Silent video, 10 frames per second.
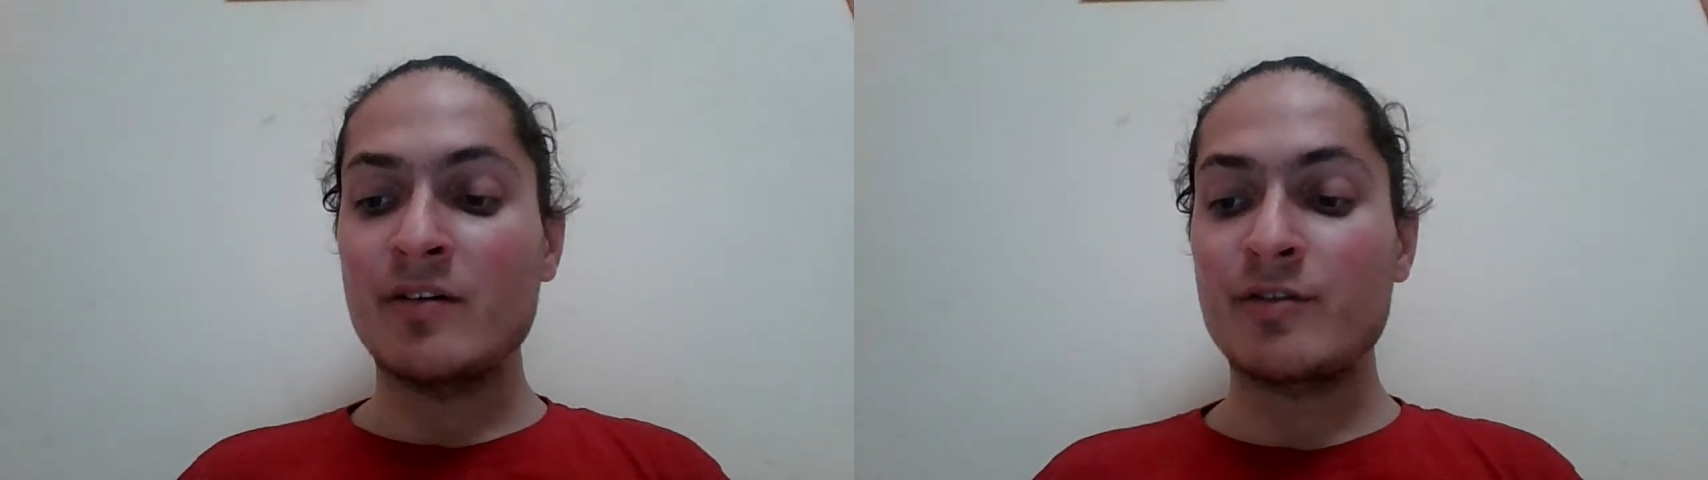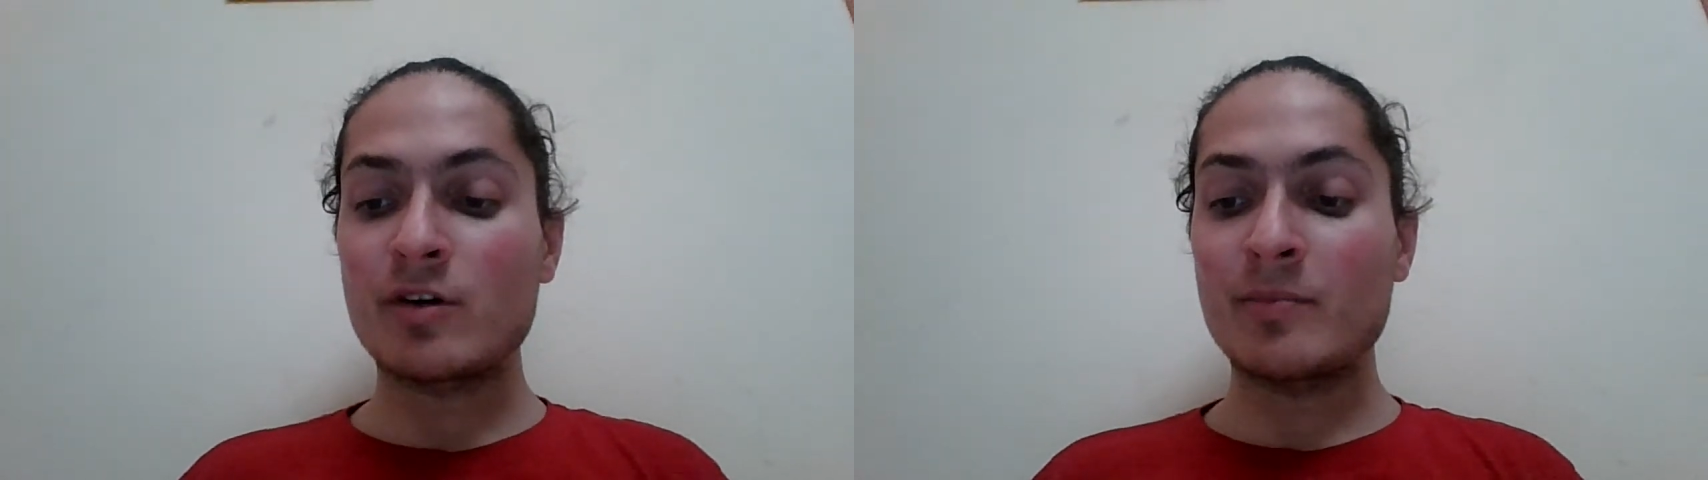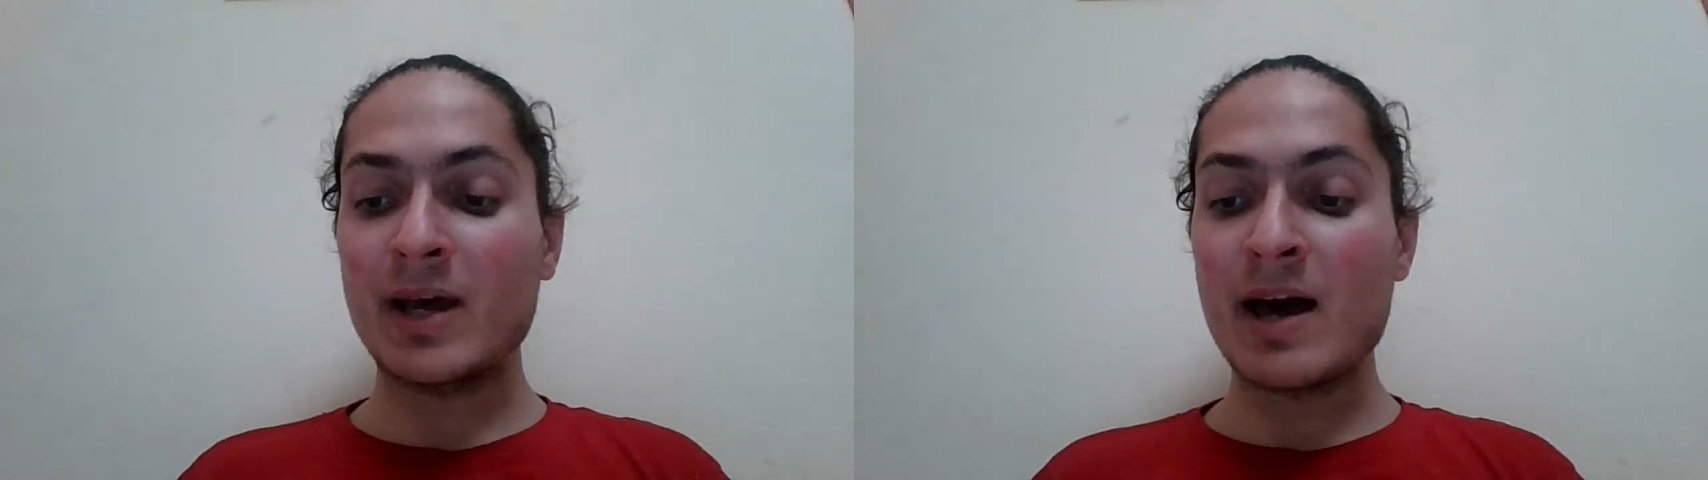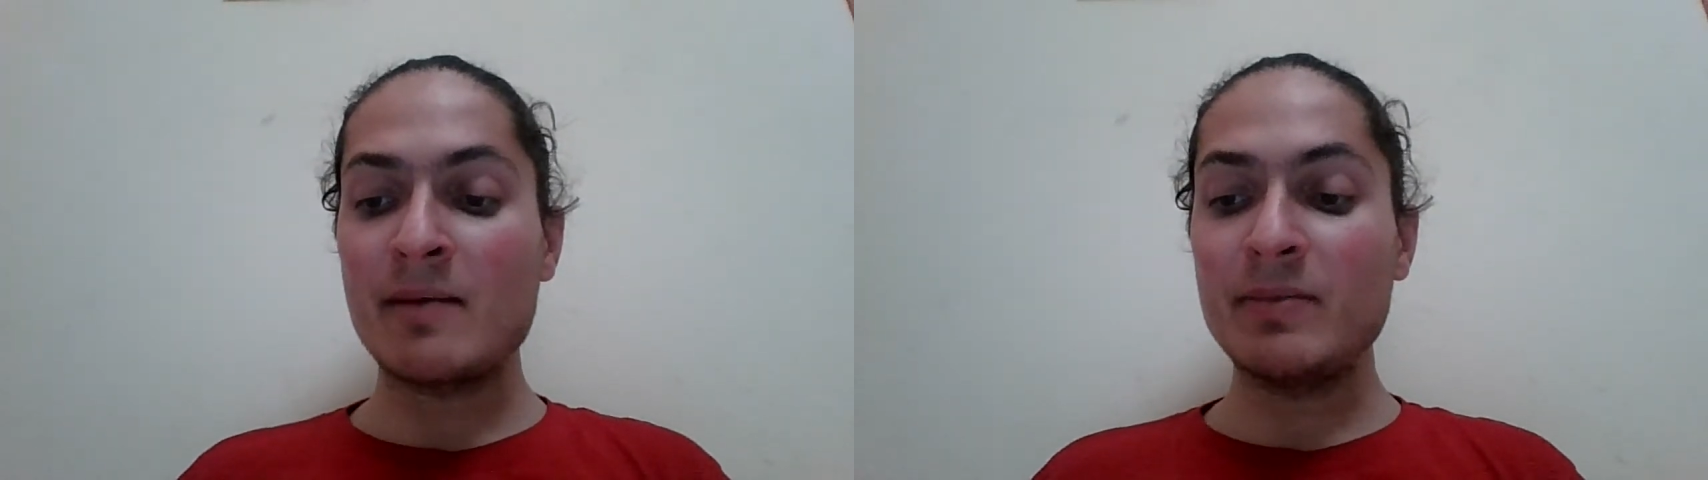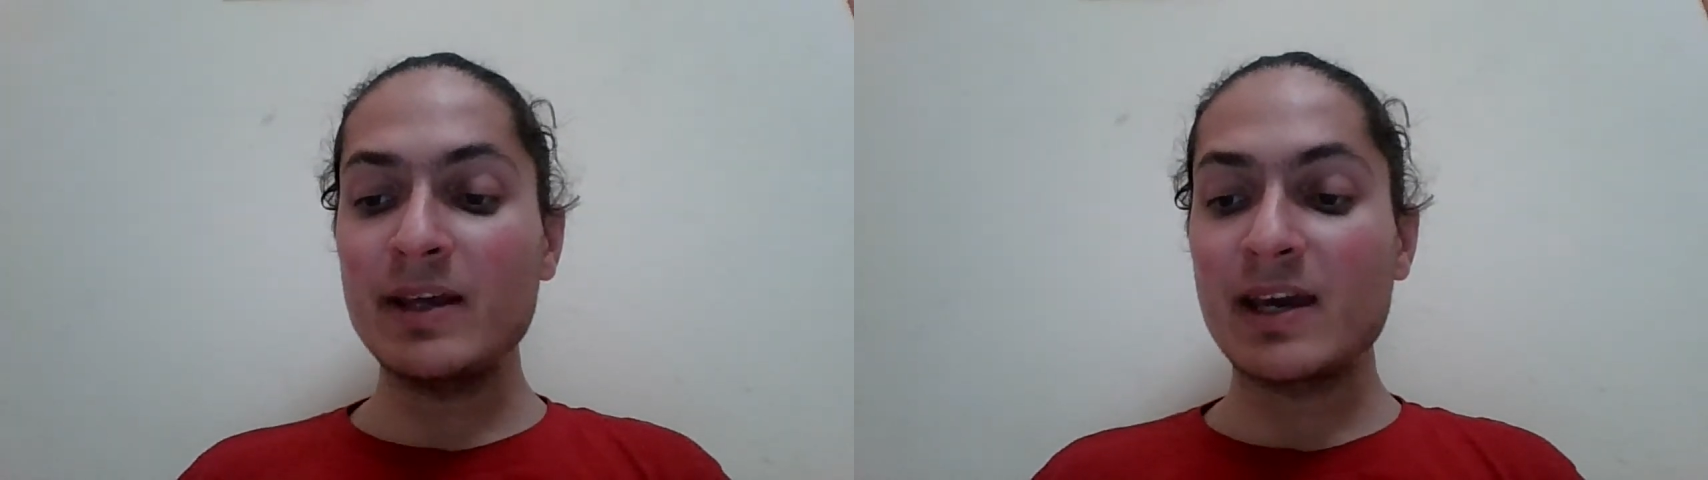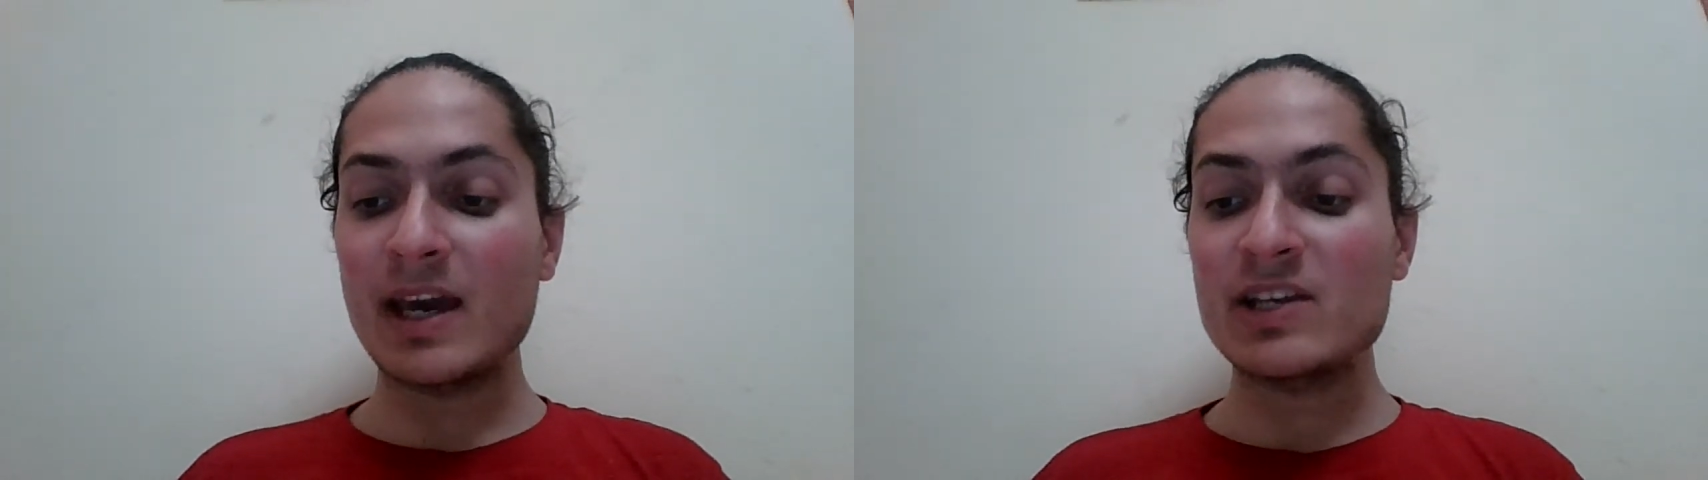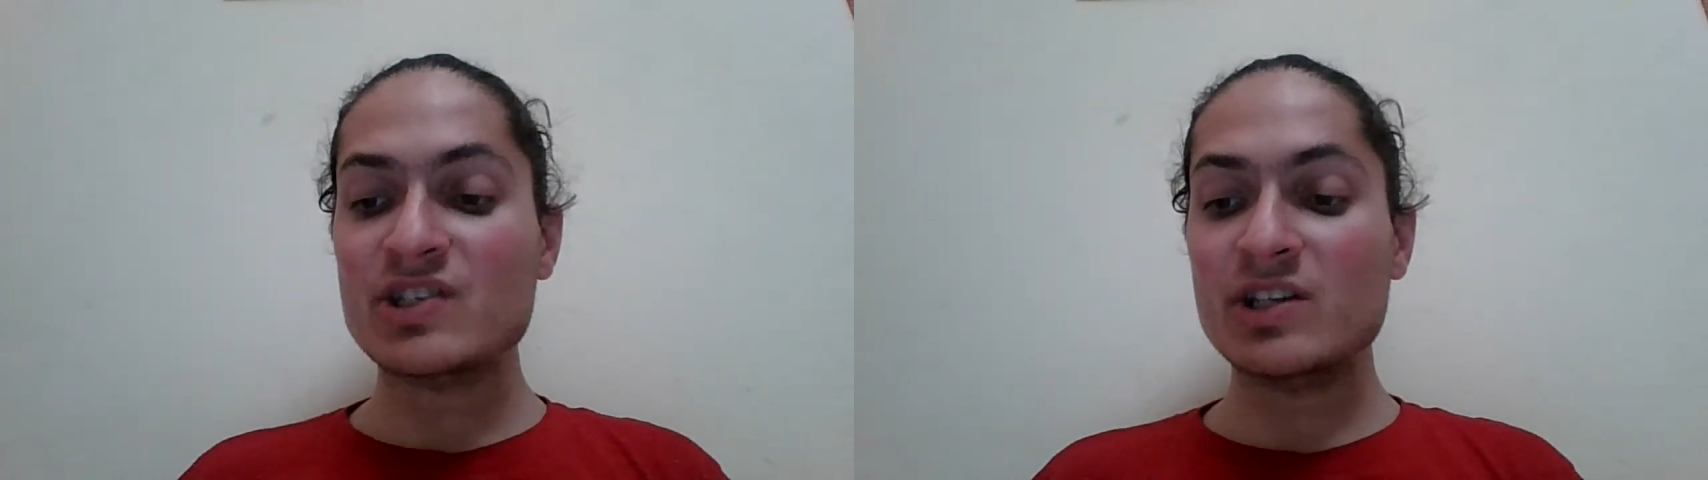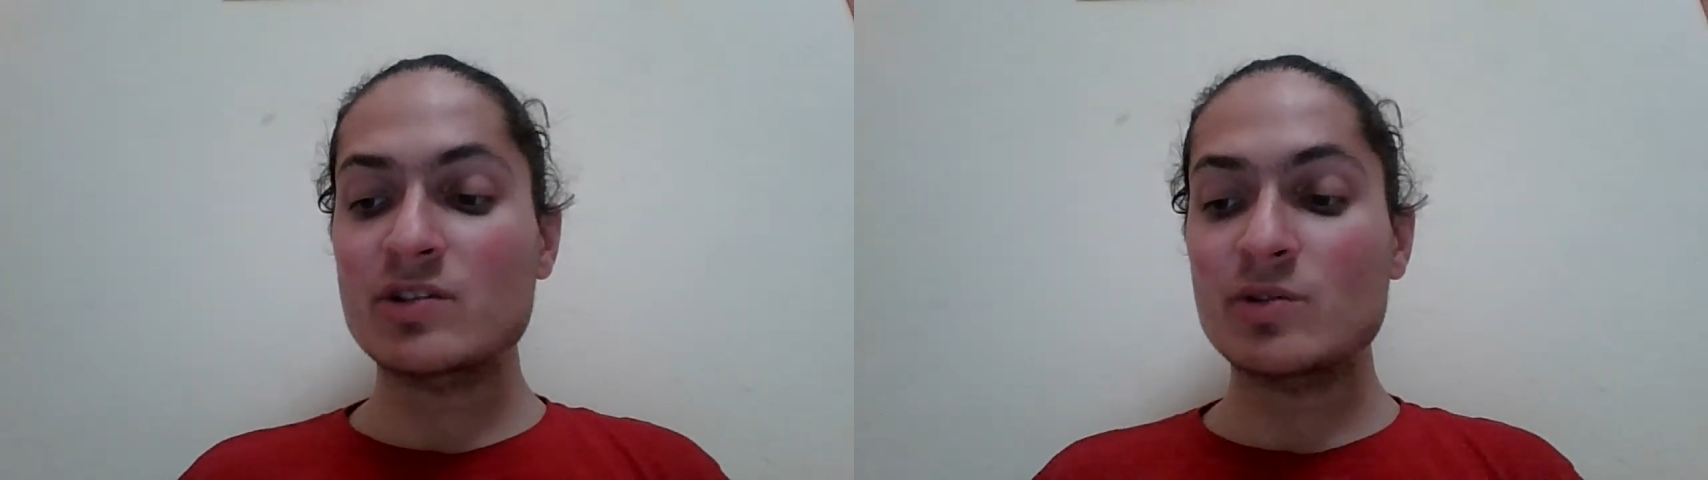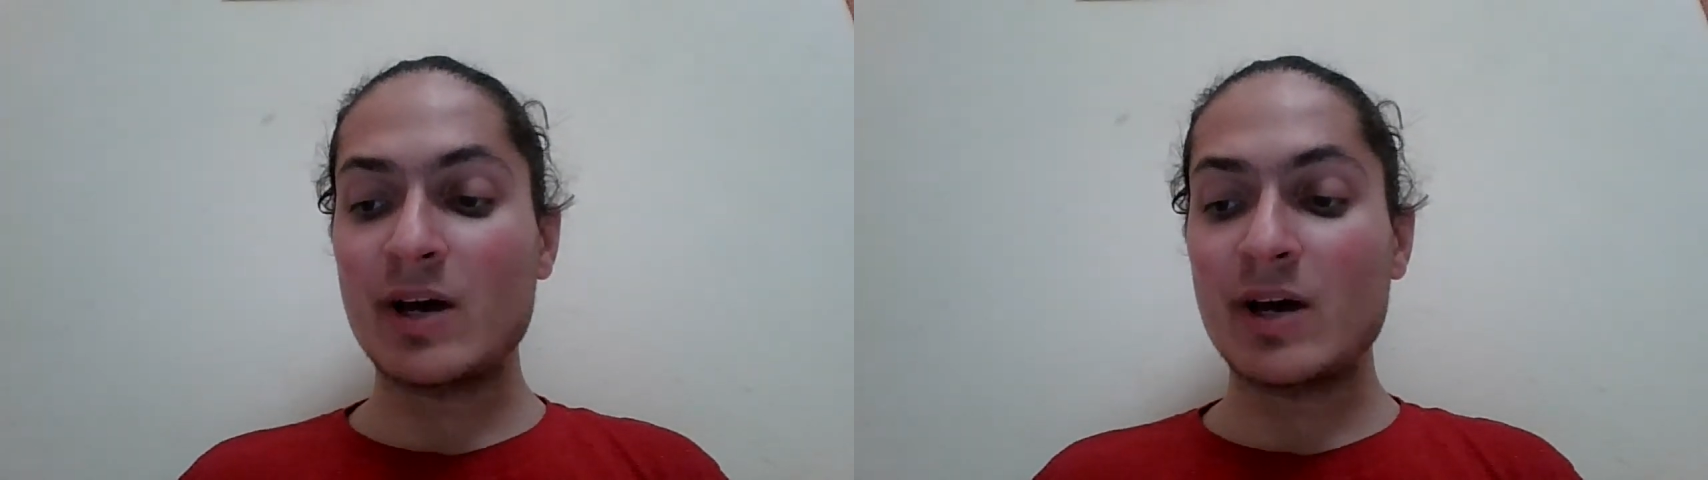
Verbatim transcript: For my application to